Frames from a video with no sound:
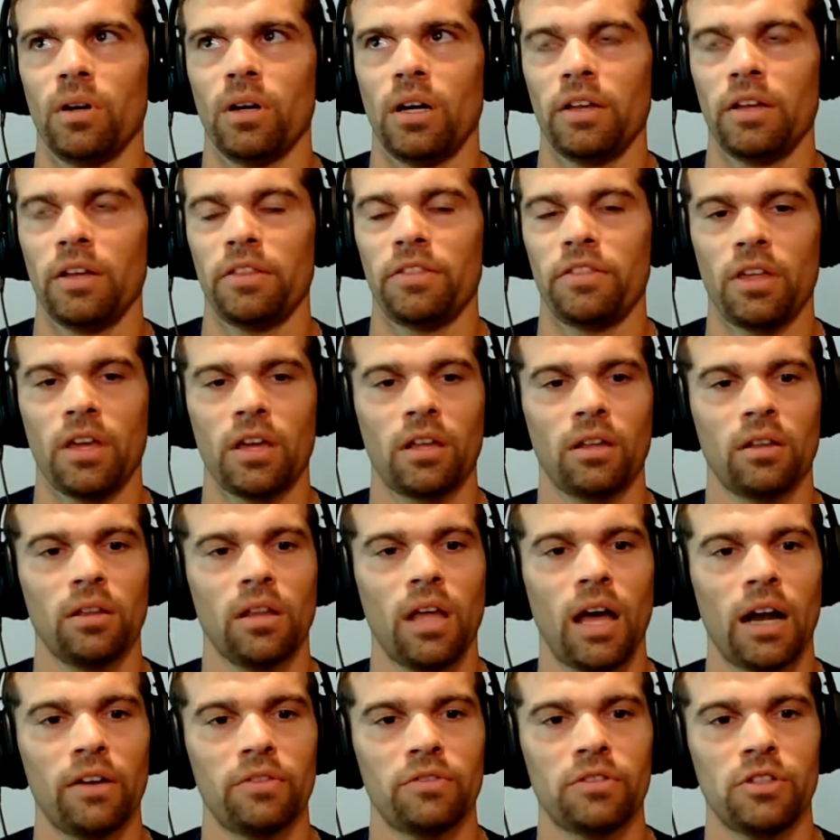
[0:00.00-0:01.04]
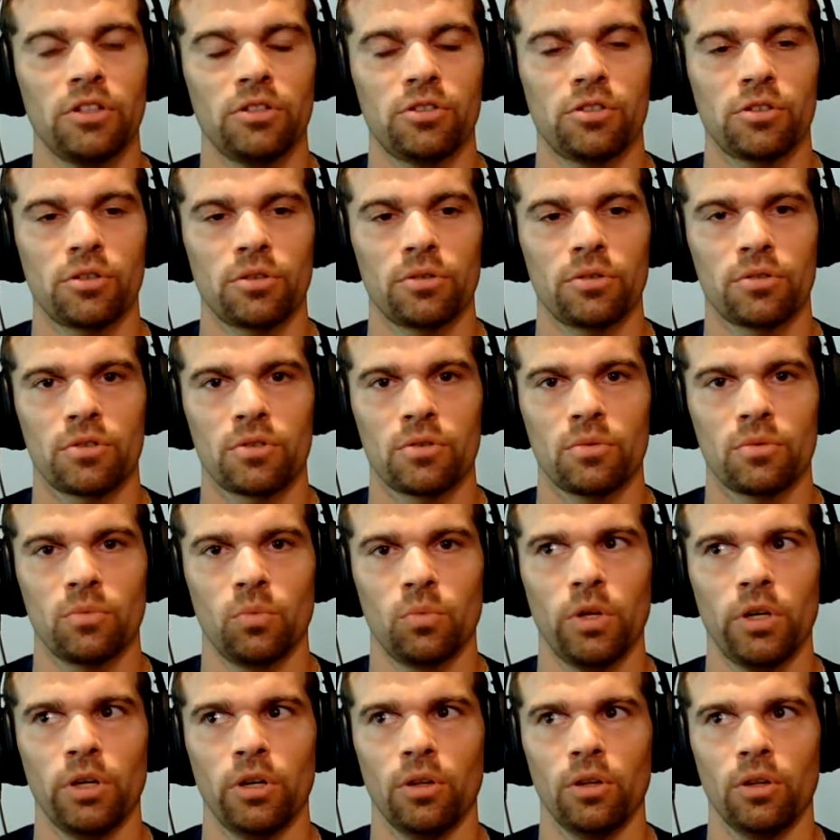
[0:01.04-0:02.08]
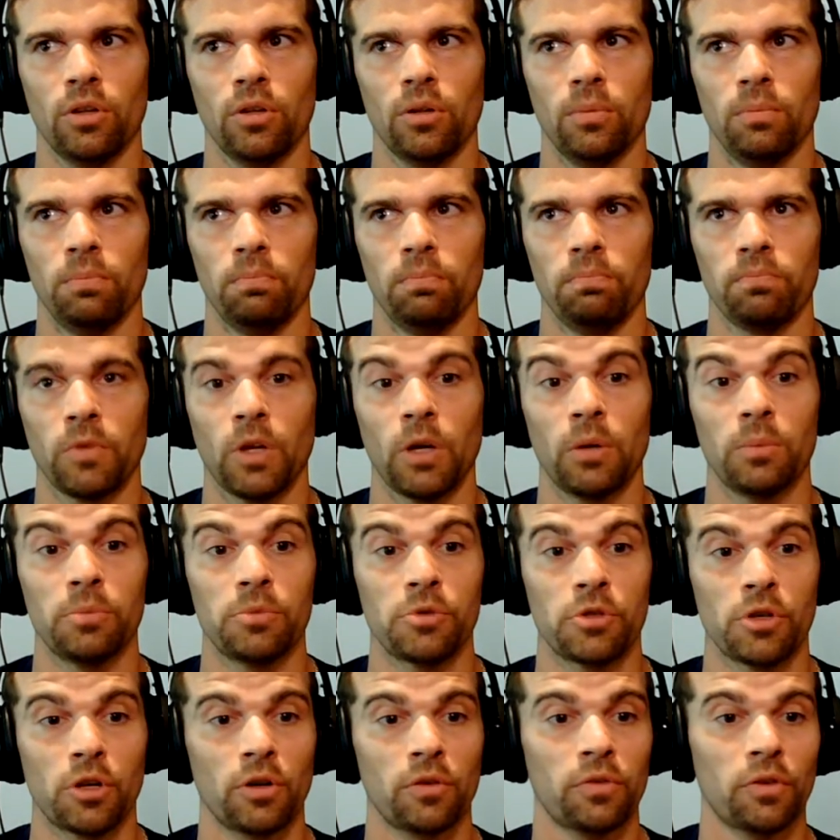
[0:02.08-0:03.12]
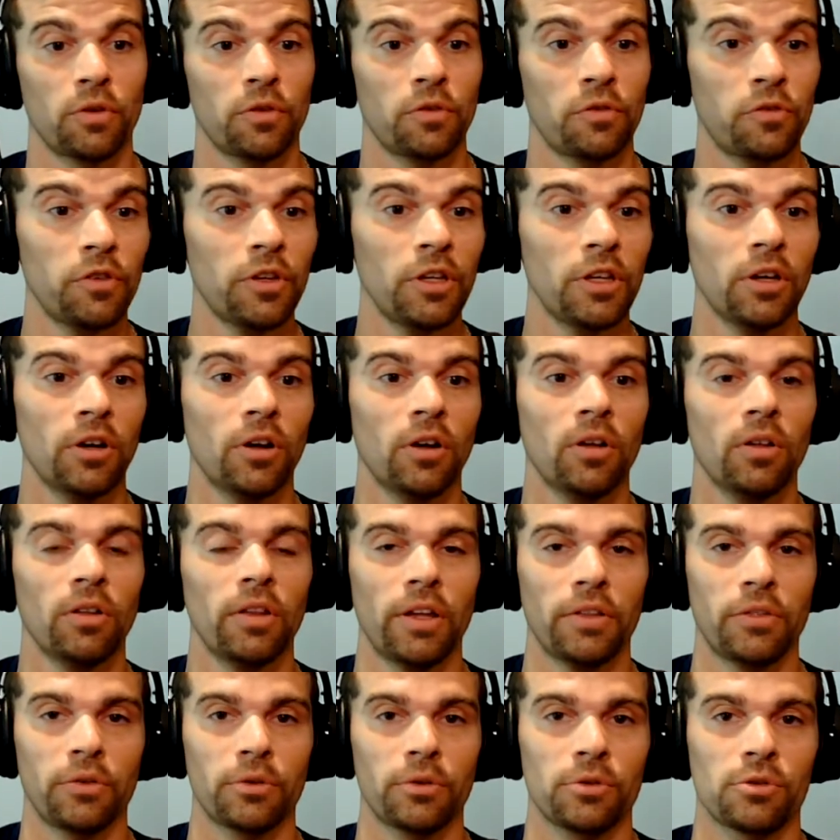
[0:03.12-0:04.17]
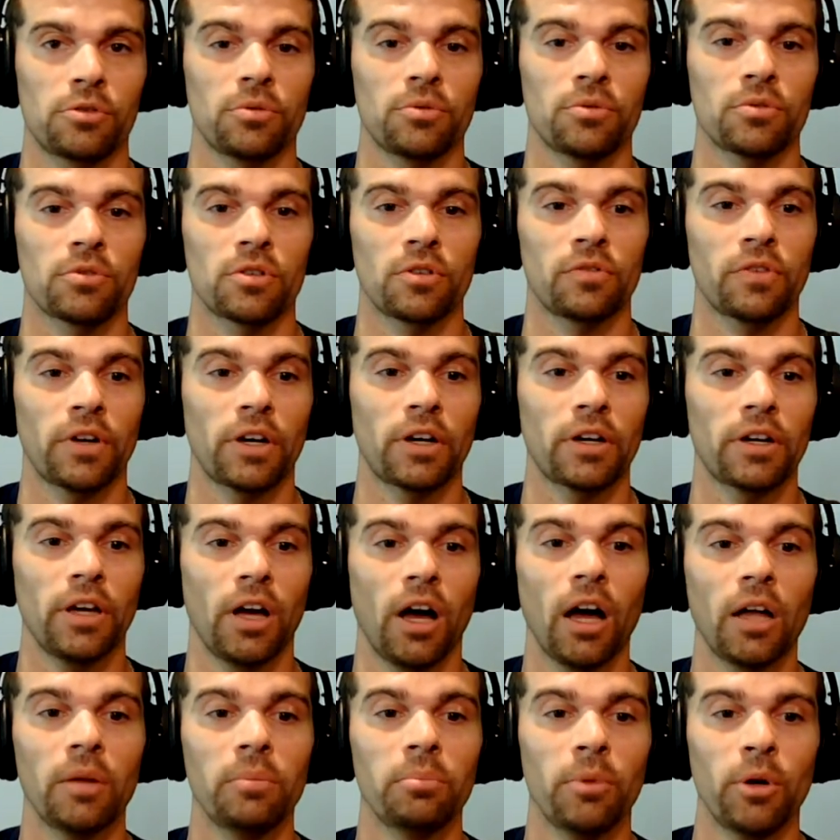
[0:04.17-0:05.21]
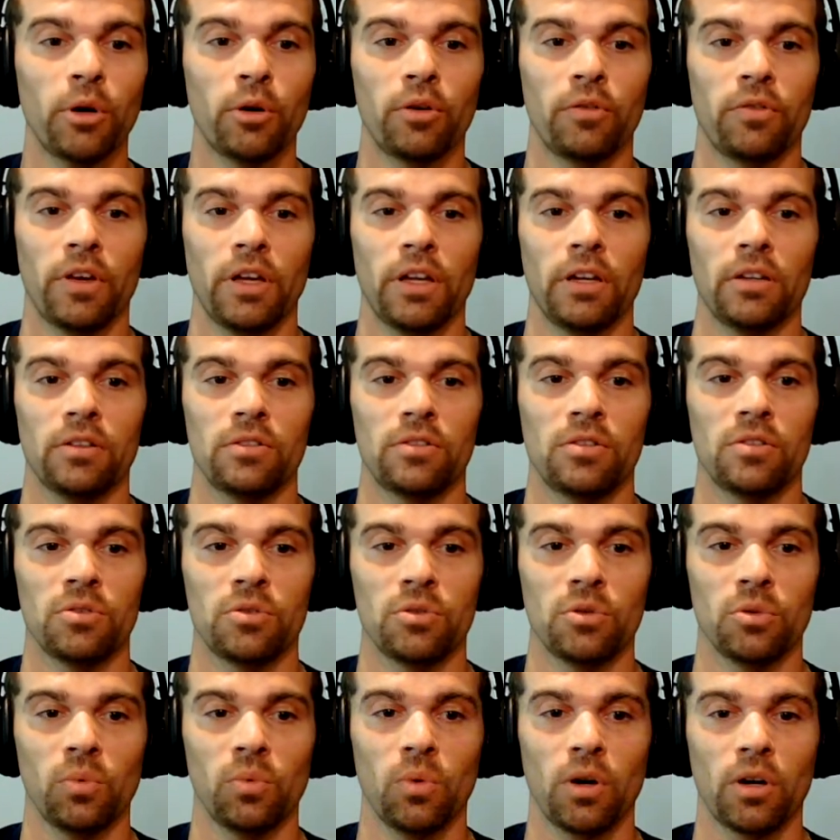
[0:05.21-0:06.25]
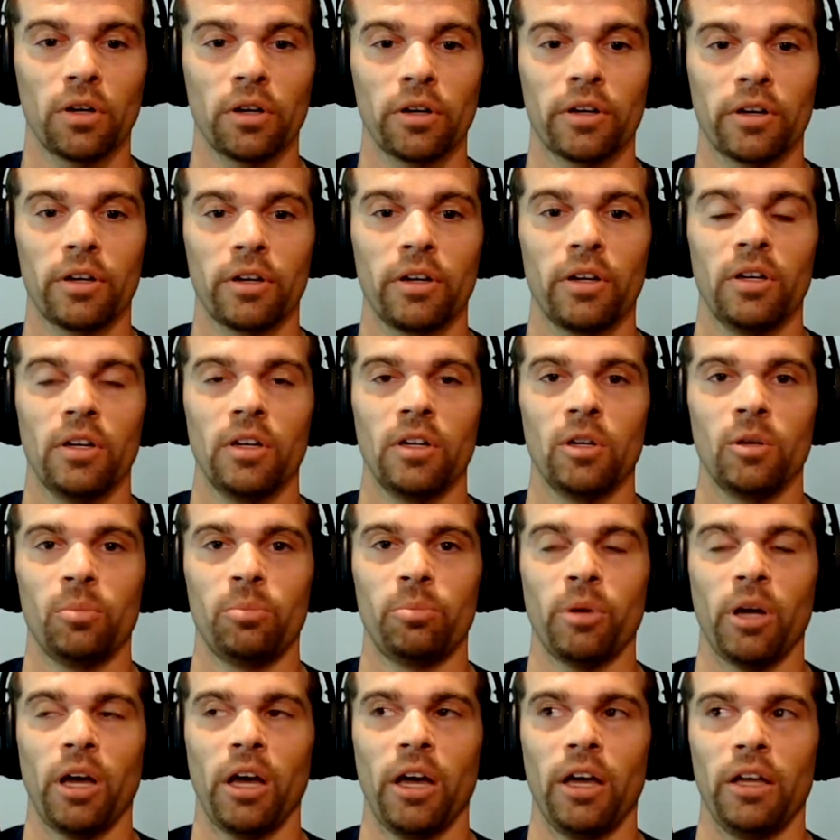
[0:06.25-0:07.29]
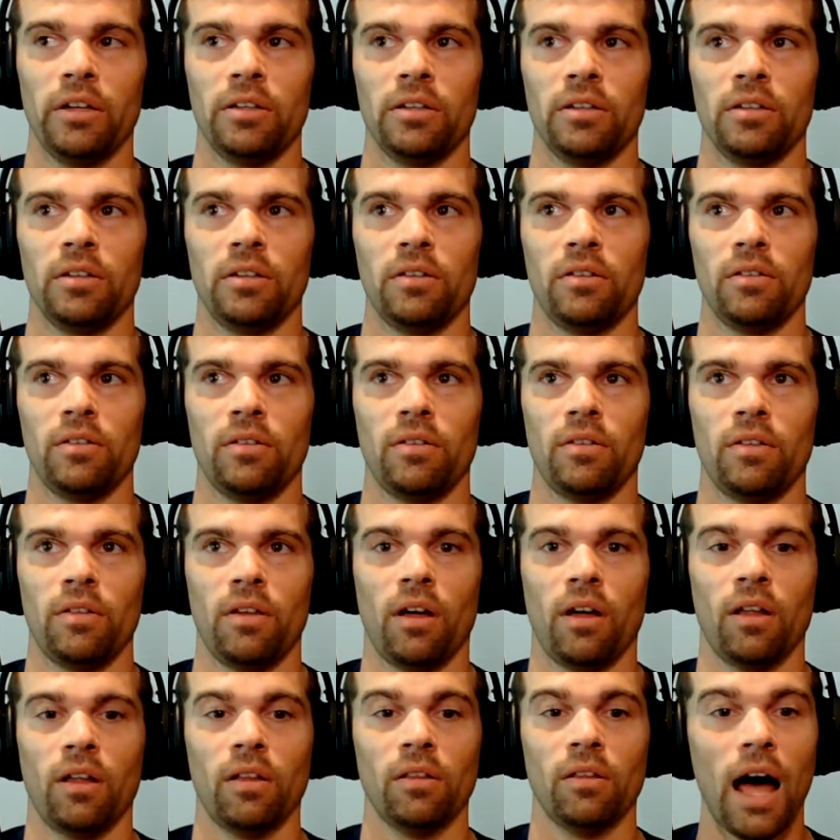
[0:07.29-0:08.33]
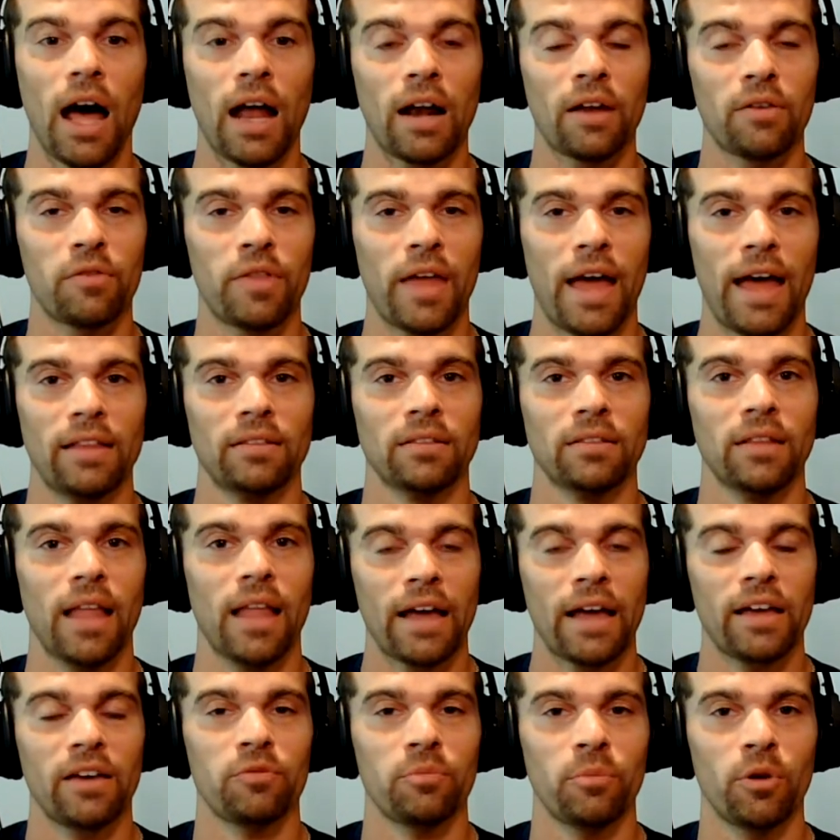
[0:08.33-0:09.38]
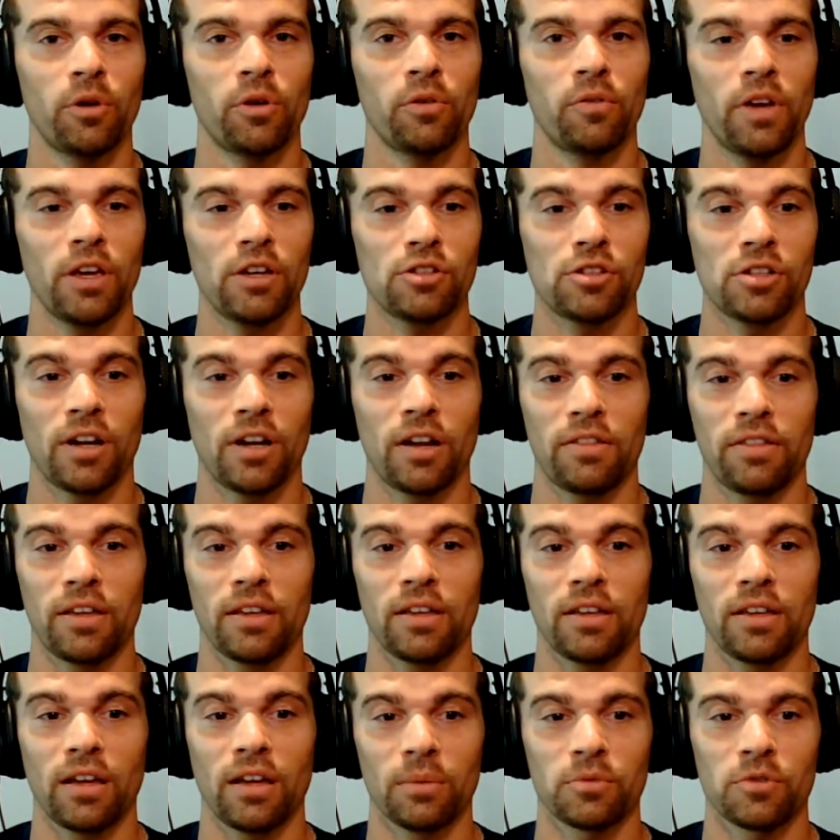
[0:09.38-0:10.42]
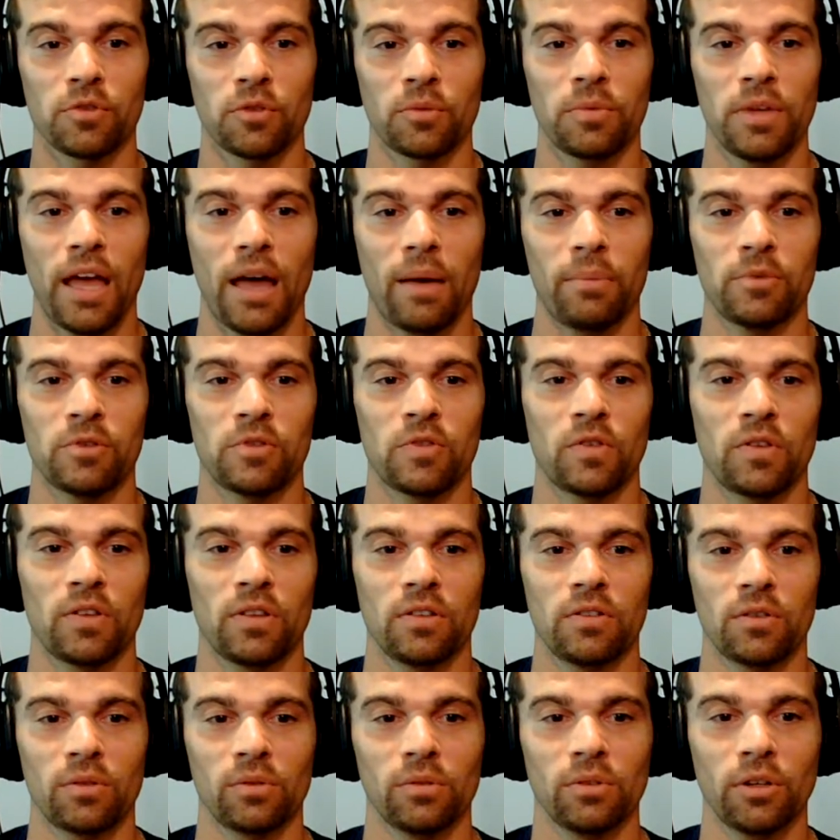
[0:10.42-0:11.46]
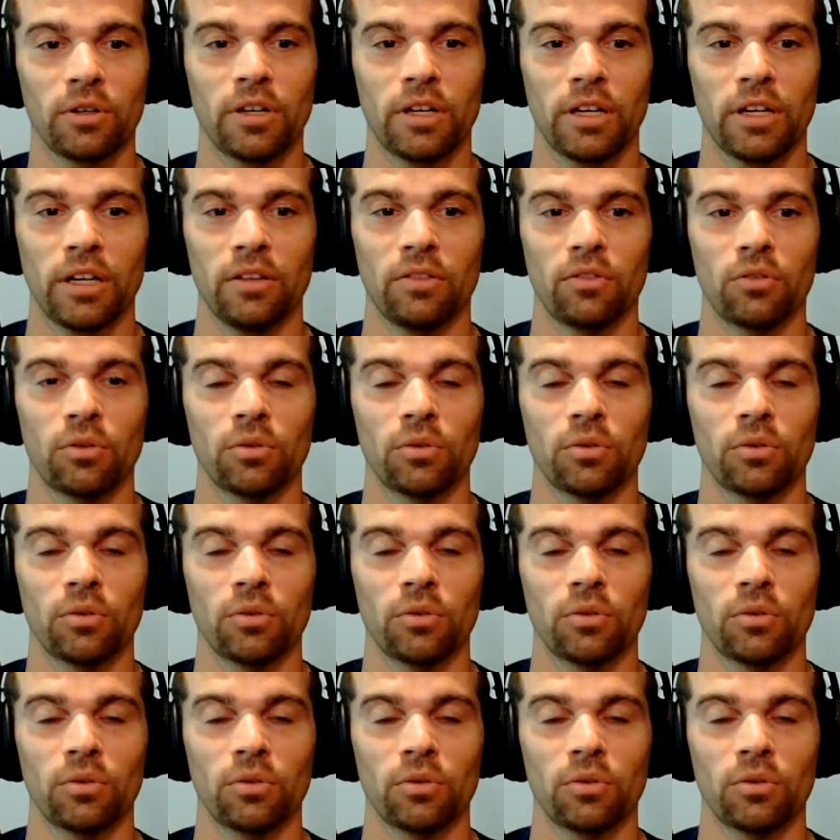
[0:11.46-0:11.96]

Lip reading: I think a lot of teachers will observe or feel that their students are very unmotivated to do work, but a lot of that lack of motivation, I think, comes from the atmosphere that they're learning in.